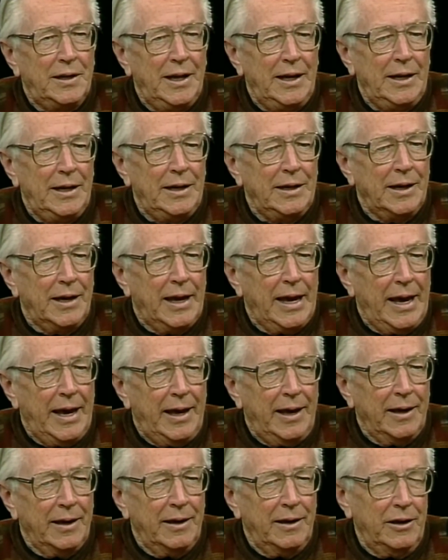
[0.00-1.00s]
a daily
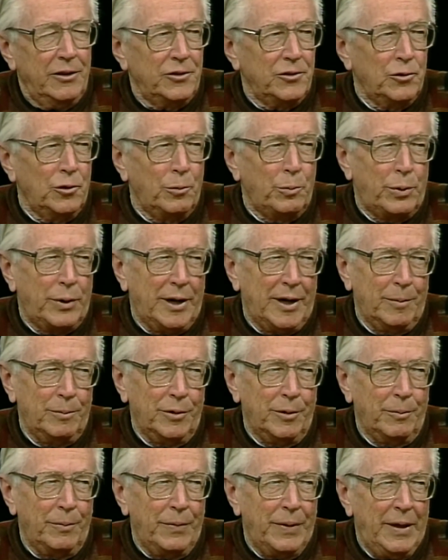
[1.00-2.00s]
gag is no
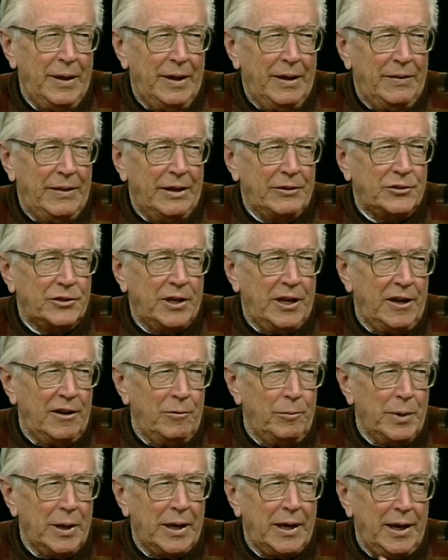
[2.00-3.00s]
problem. That's
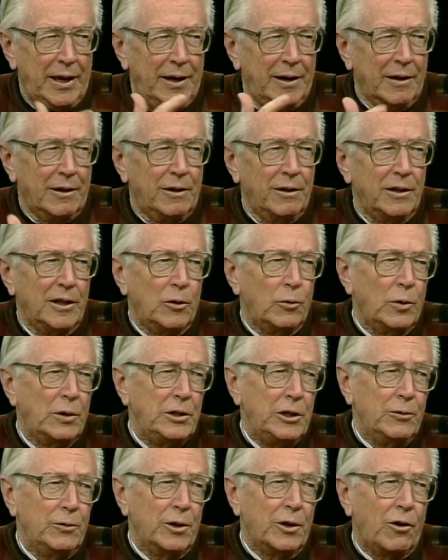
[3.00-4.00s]
kind of mechanical and
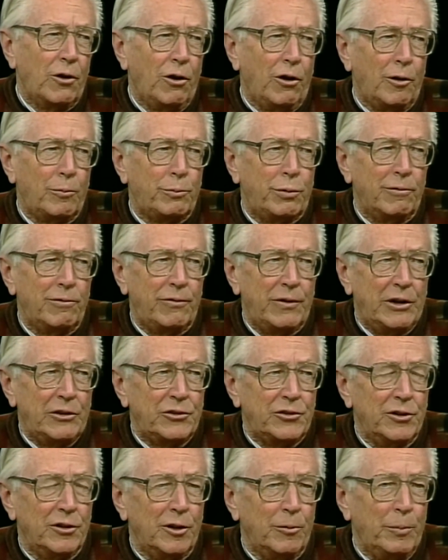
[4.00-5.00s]
what you would call
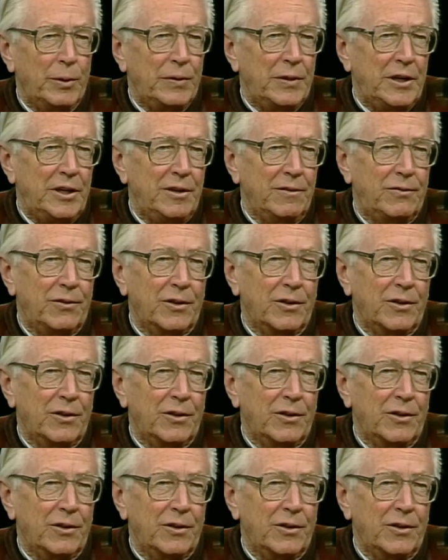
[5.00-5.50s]
professional, but the